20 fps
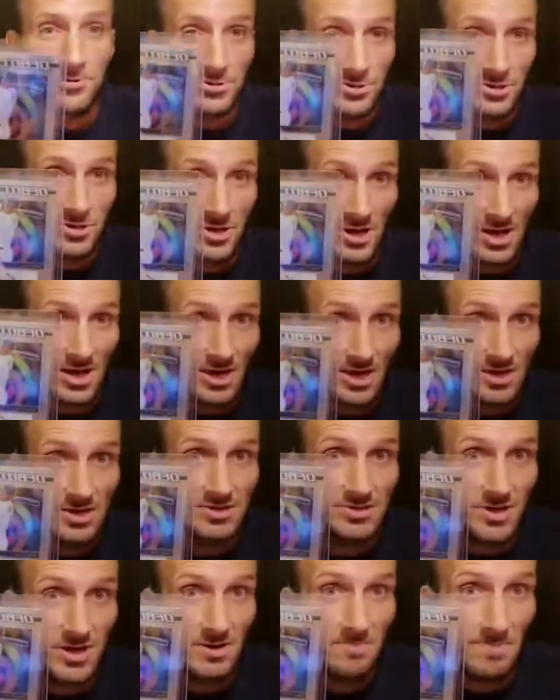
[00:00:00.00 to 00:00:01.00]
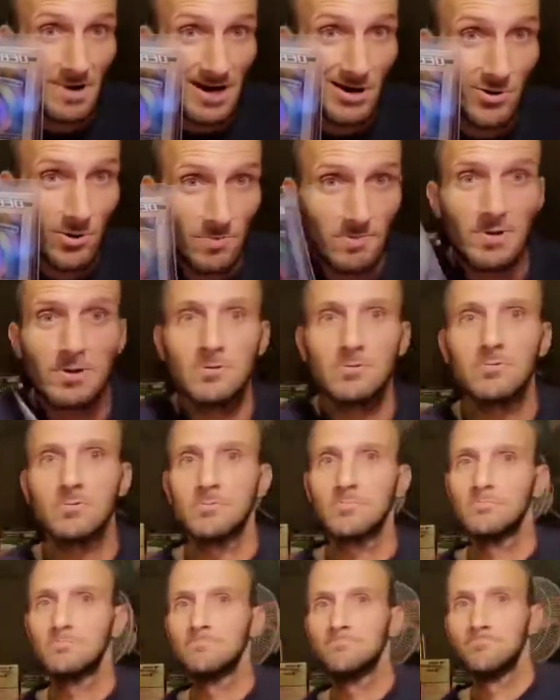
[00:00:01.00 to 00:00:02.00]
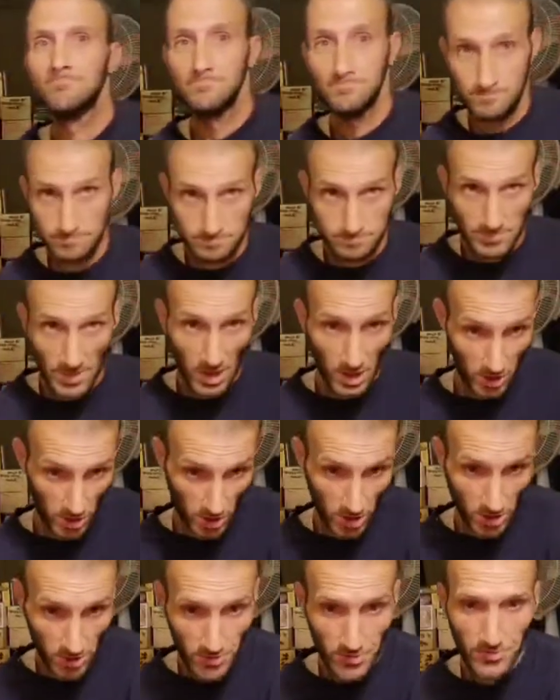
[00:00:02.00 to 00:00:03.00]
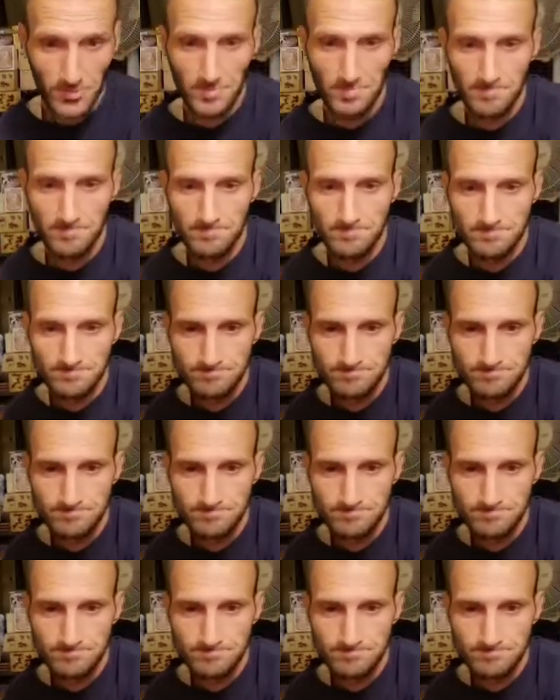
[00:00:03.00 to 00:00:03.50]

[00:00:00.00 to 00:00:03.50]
I forgot about the whole All right, tier two, see. tier three